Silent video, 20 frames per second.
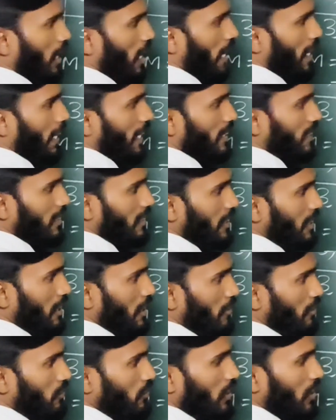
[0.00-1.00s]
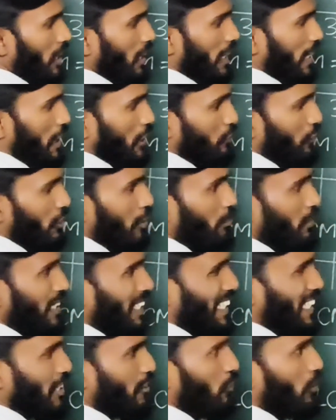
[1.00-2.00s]
and HCF, it will
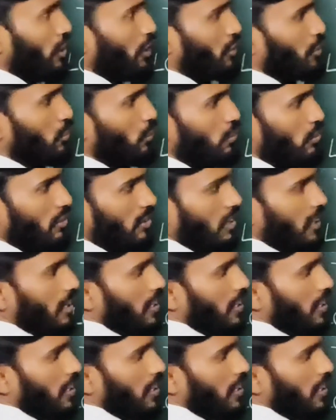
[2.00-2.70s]
be equal to